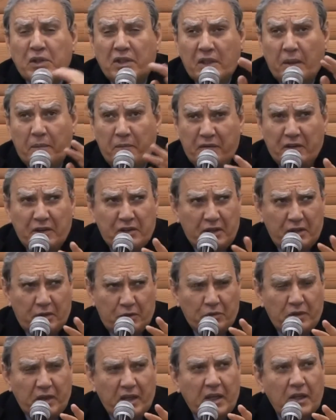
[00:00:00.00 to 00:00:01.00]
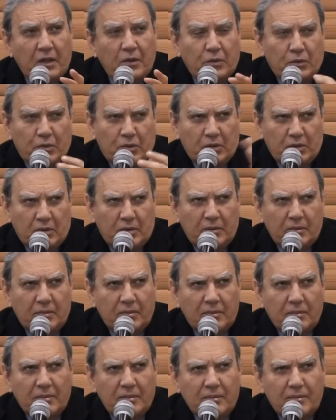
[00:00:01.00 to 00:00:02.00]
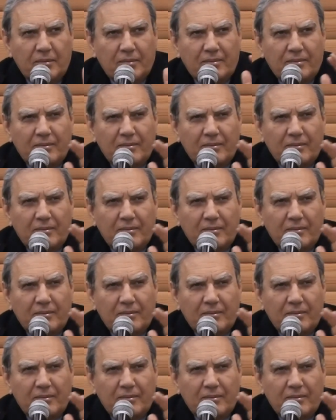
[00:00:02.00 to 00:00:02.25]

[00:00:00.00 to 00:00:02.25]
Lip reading: That those with sufficient today, or